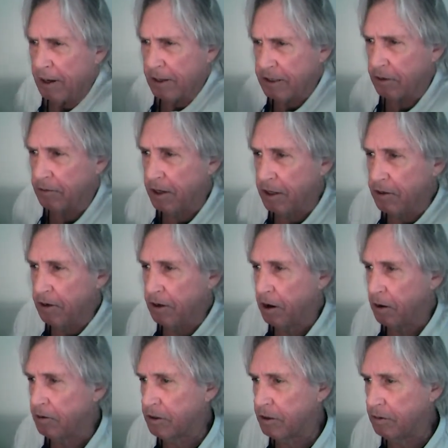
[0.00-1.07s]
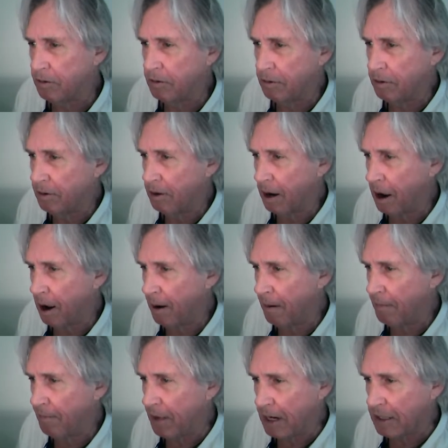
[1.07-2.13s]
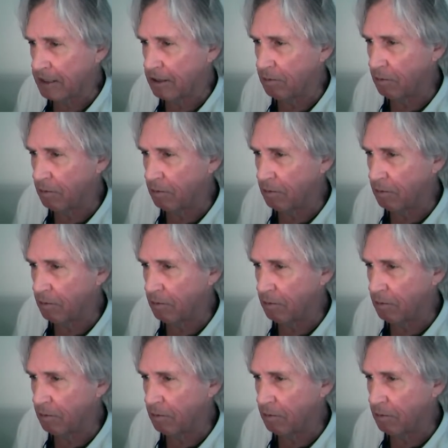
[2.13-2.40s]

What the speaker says: So then you go to, that's